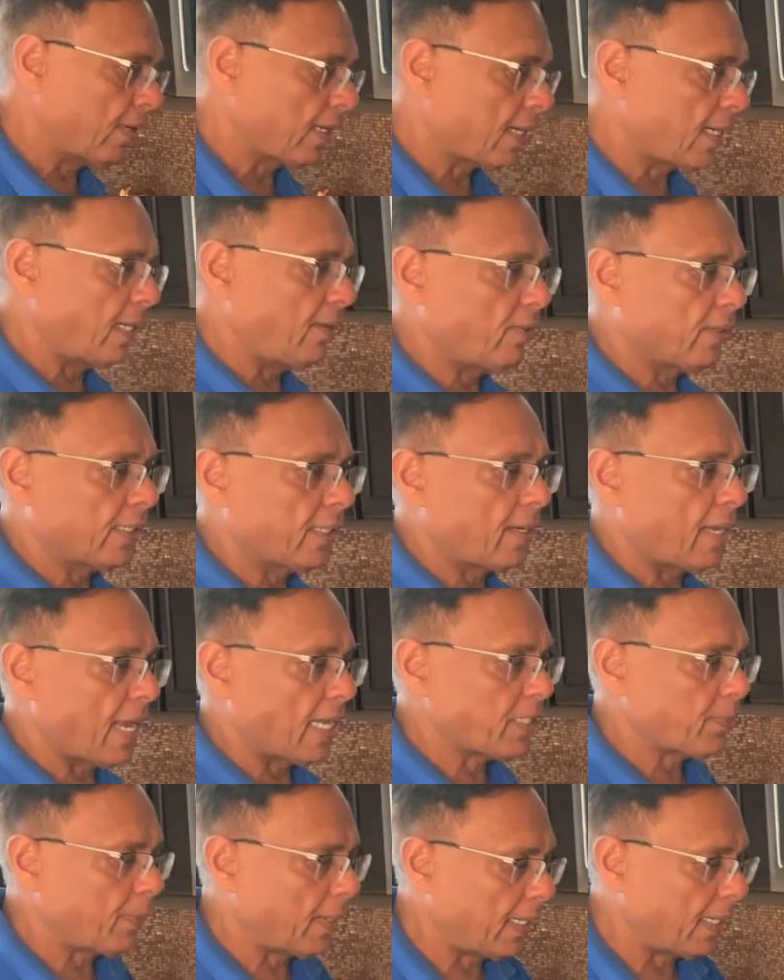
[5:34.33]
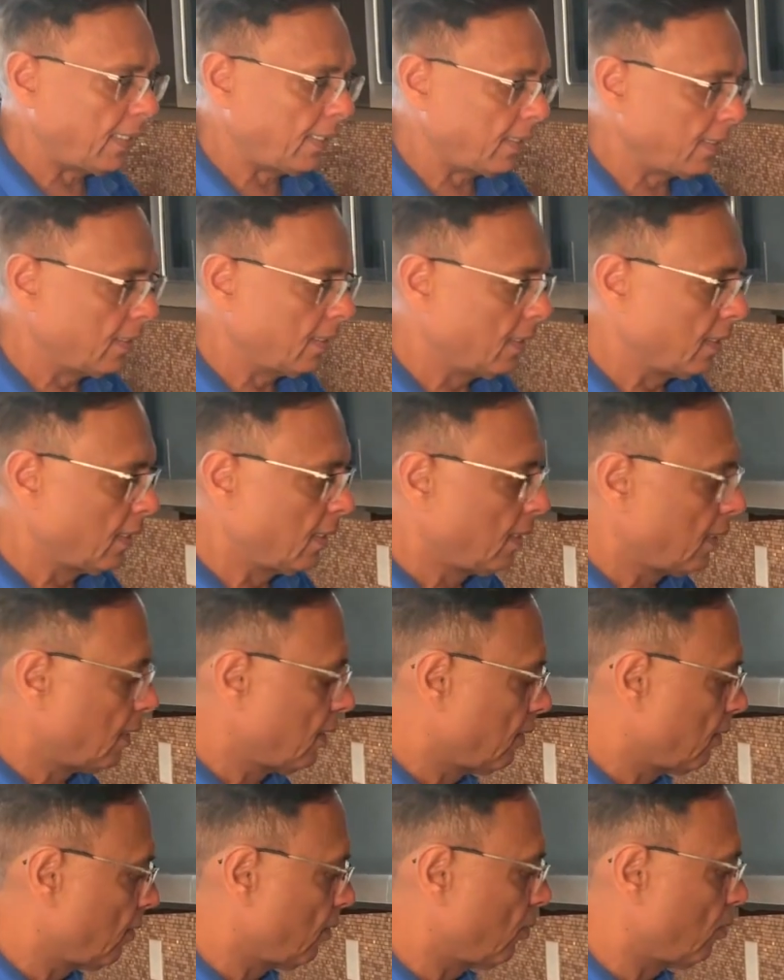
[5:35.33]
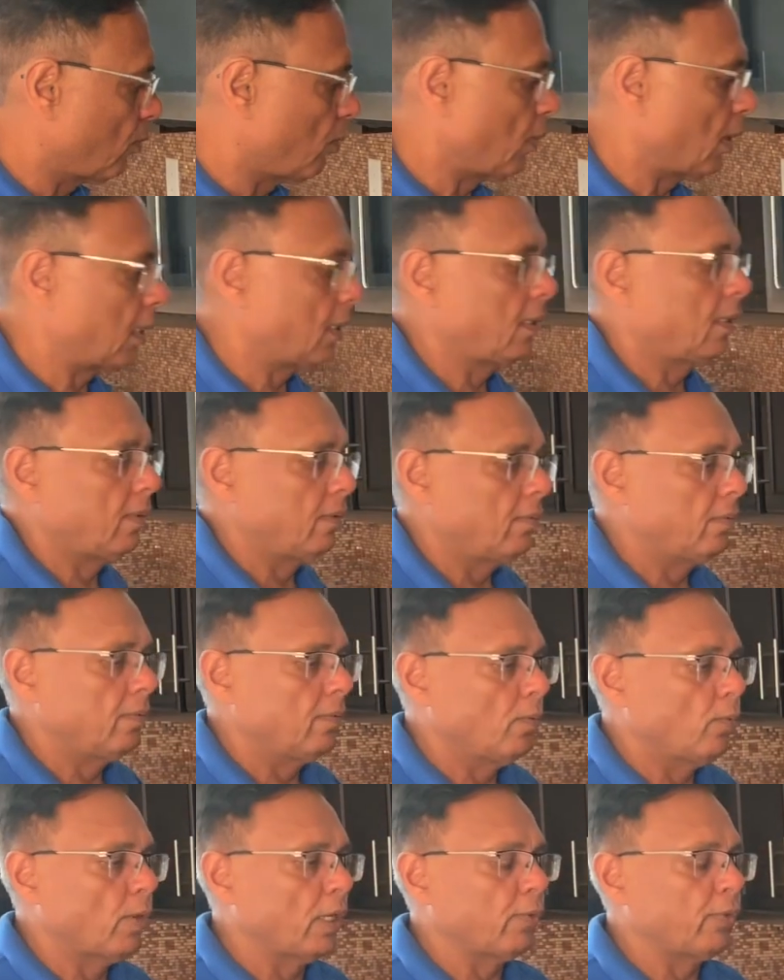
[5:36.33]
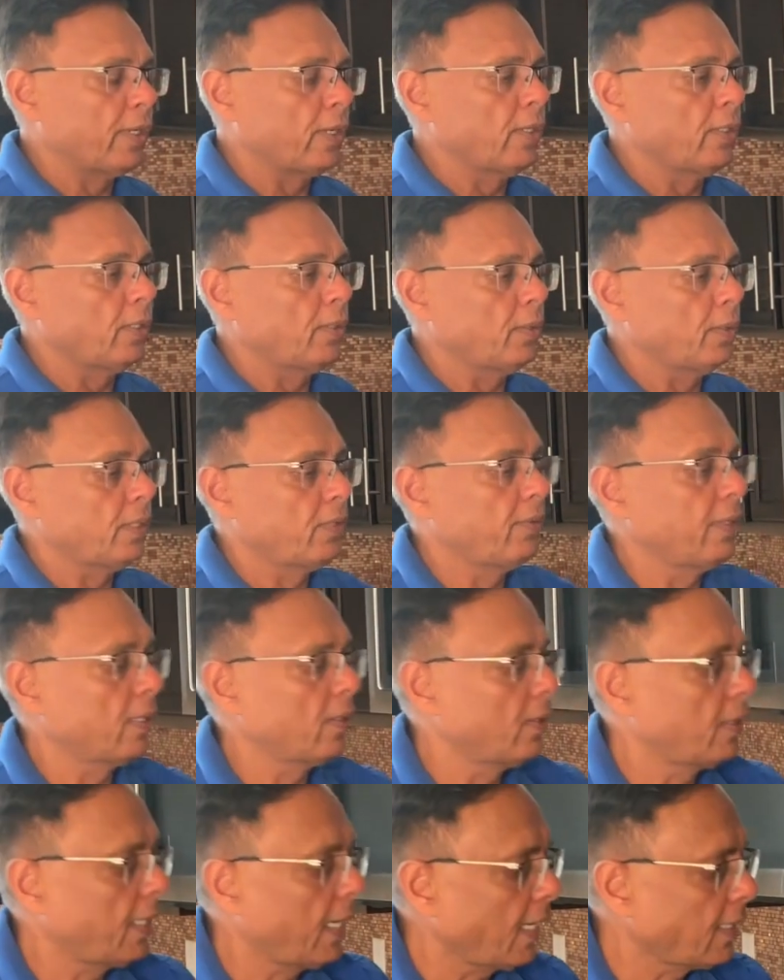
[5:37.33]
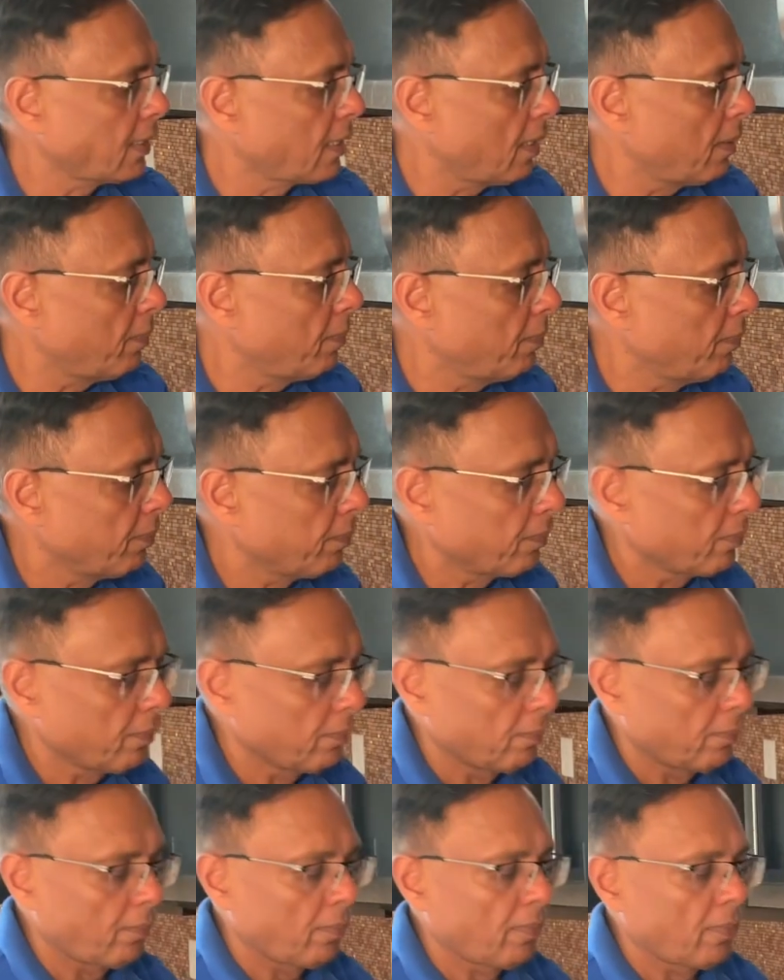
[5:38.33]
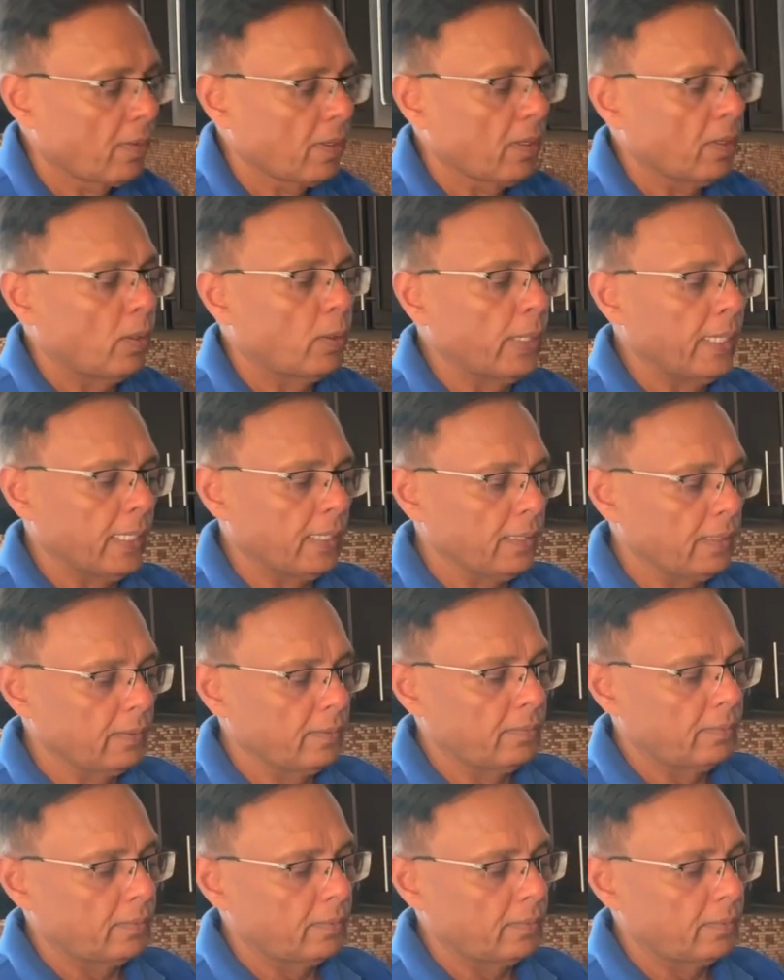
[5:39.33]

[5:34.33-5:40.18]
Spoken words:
We are ready for the last part. What we're going to do is we're going to take some oil.